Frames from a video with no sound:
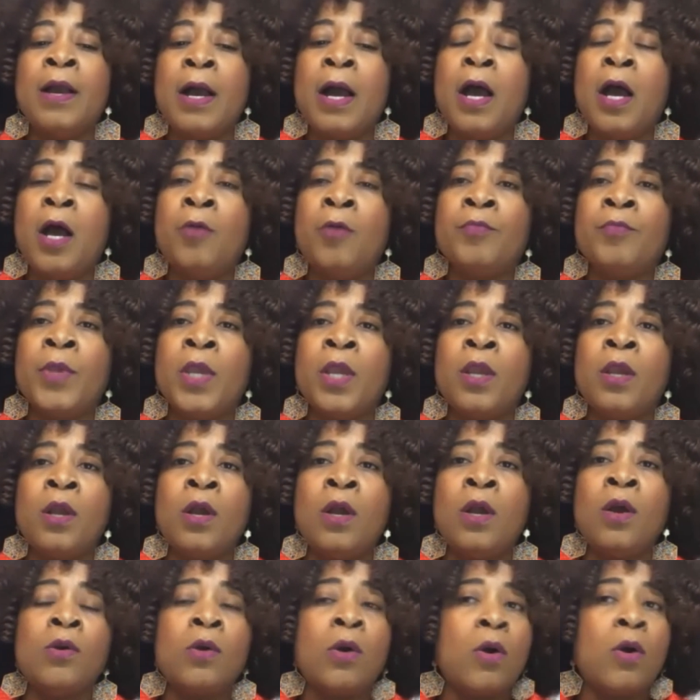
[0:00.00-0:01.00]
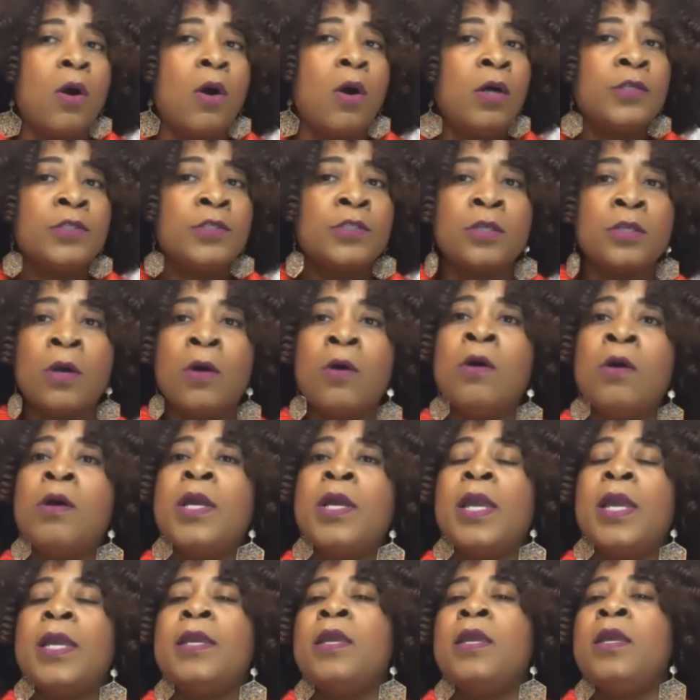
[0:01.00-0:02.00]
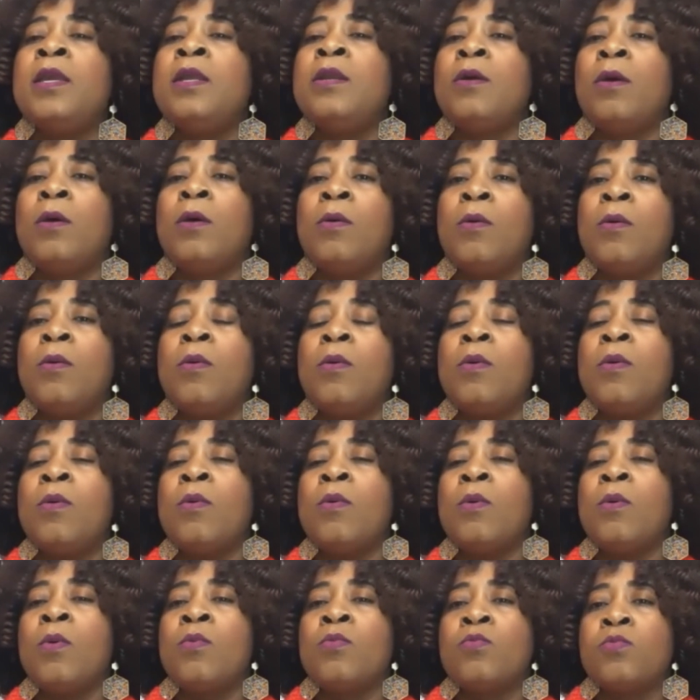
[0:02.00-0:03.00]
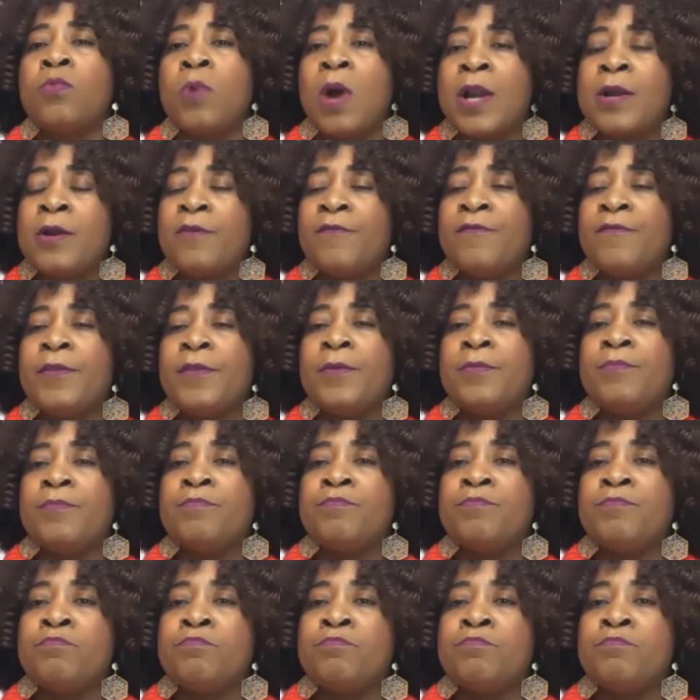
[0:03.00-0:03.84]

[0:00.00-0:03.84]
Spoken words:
Um, Also, one of the